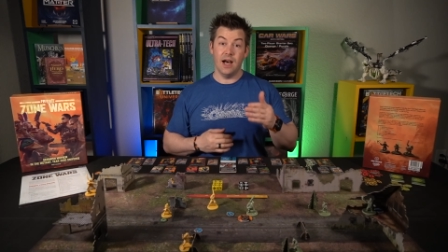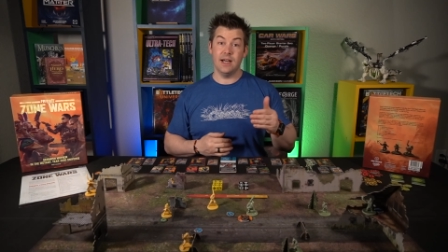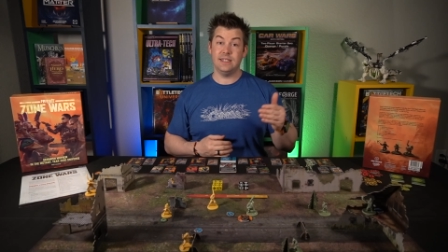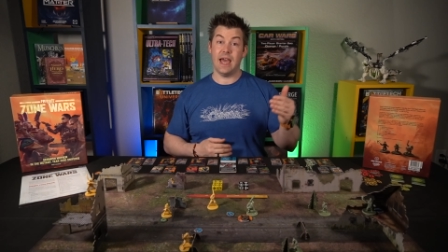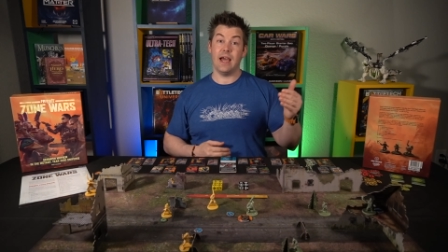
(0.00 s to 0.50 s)

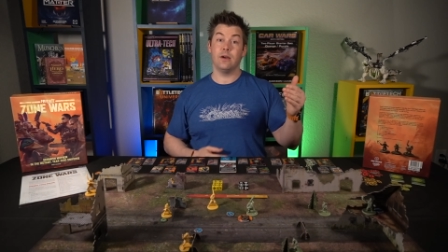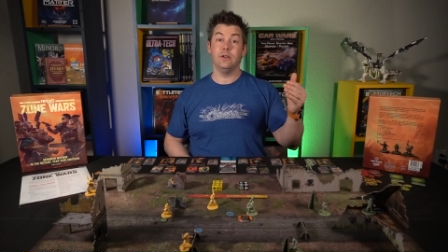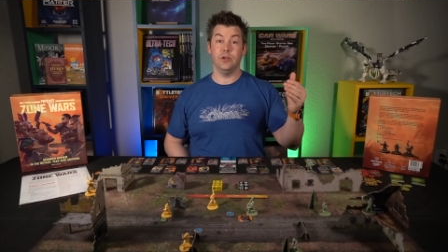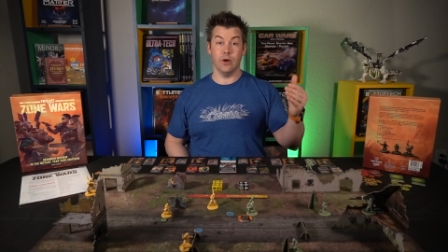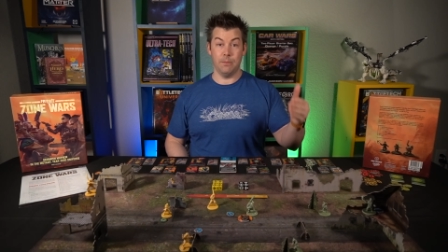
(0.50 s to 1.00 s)
attack
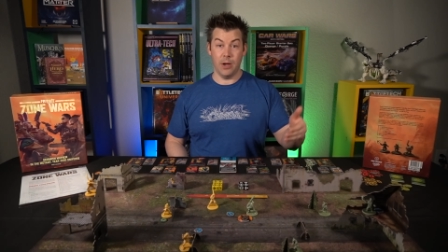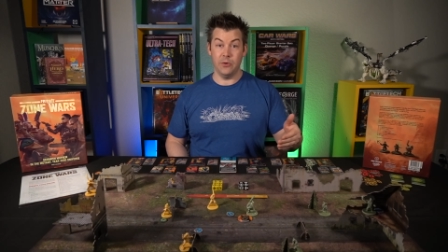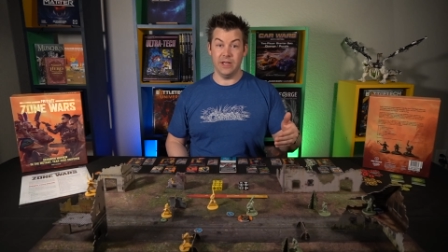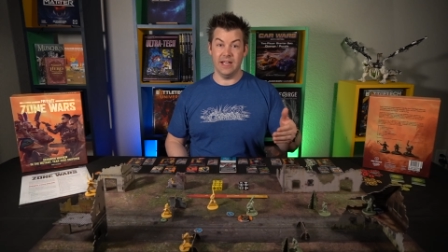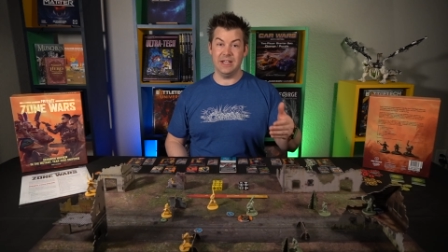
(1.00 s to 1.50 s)
your
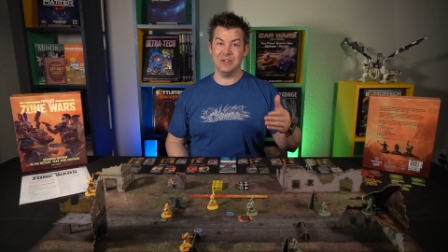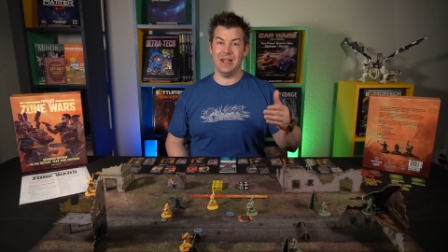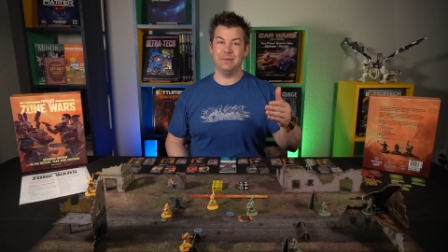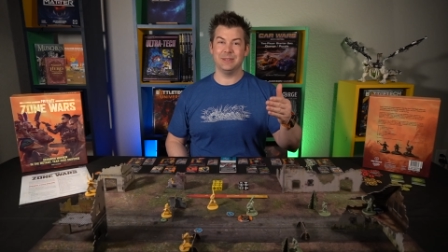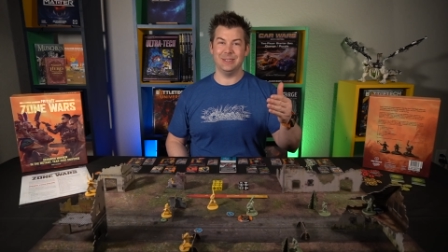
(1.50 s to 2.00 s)
opponent, and you're
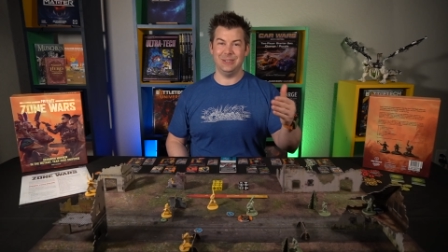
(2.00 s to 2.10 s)
able to